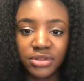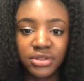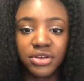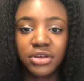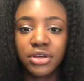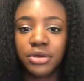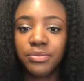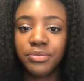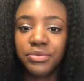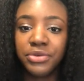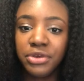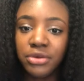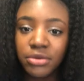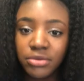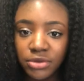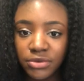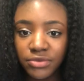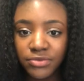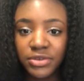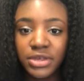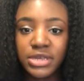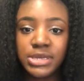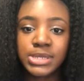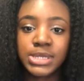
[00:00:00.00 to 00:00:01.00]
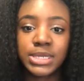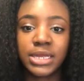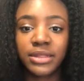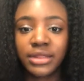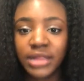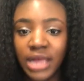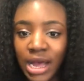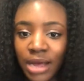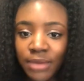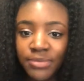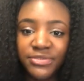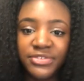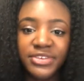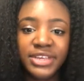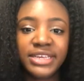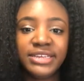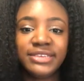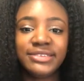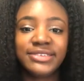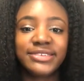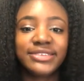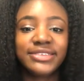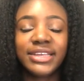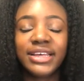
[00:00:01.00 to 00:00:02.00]
The computer fees, the lab
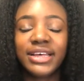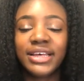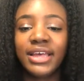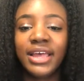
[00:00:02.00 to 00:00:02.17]
fees,